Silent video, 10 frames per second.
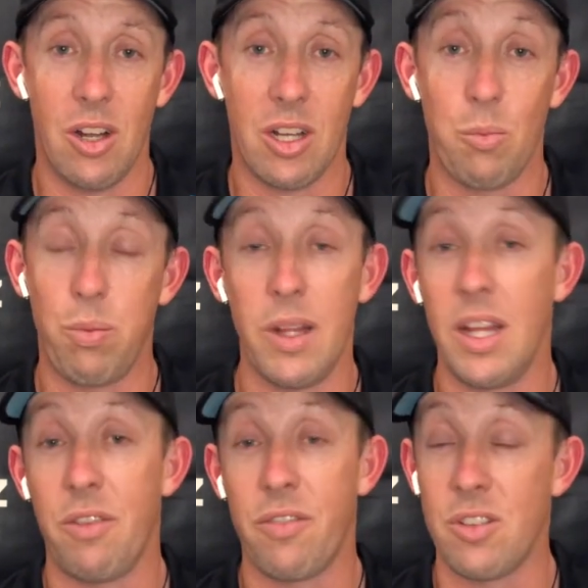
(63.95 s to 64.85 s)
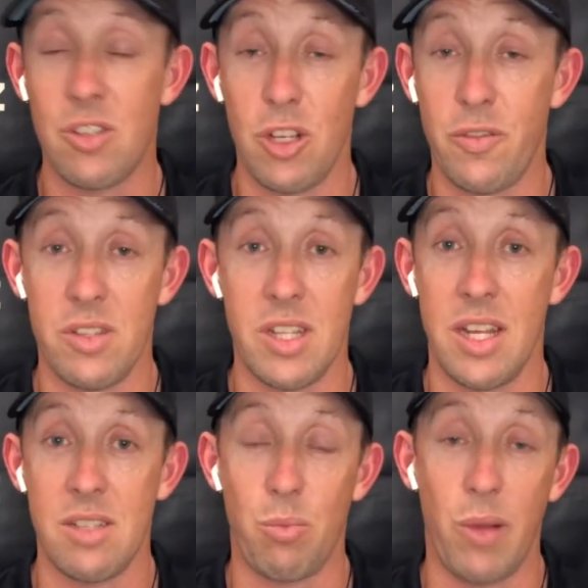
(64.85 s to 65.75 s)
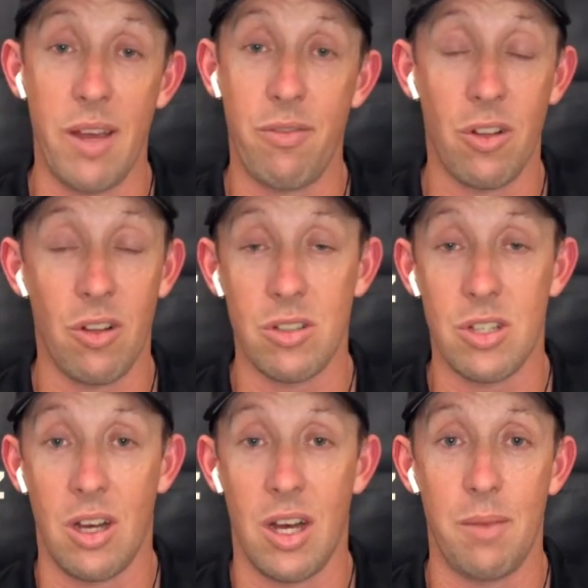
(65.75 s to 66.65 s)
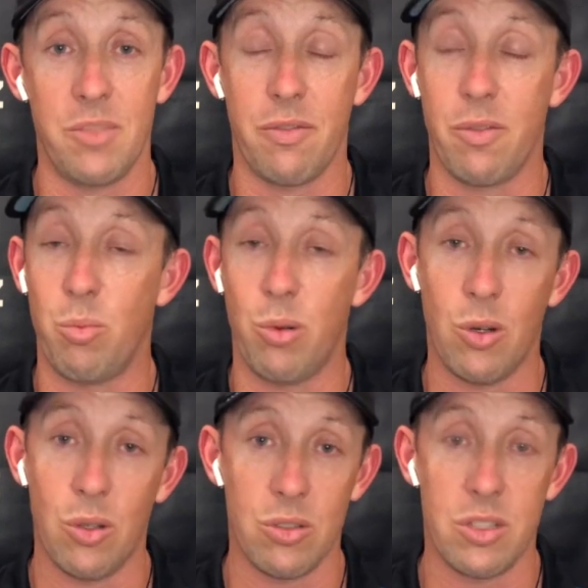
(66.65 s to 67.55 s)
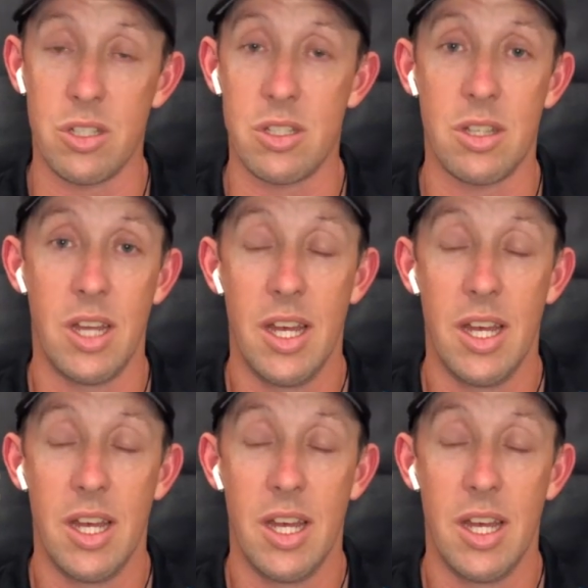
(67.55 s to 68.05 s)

a completely different surface that he hasn't played for a long time, different ball, just